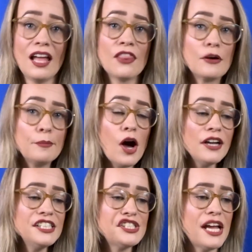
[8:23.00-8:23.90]
Their
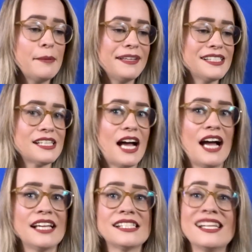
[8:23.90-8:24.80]
body shape and
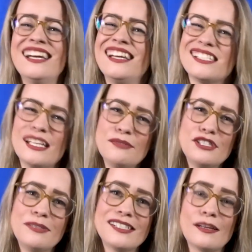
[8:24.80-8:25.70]
size seems
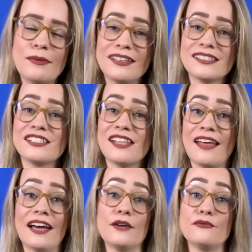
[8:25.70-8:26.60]
to be similar to
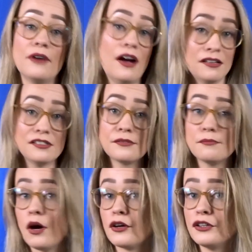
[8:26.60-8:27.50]
that of us
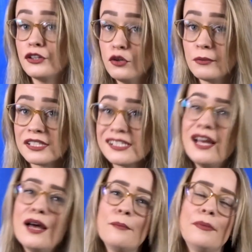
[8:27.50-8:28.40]
modern humans,
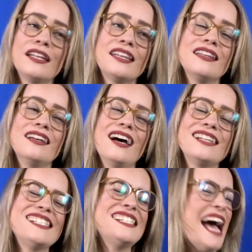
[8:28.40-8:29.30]
but a
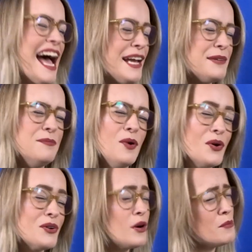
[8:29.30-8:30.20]
tad
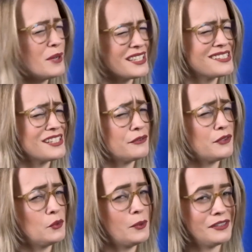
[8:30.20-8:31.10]
more robust, if
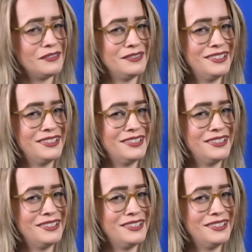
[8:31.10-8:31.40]
you will.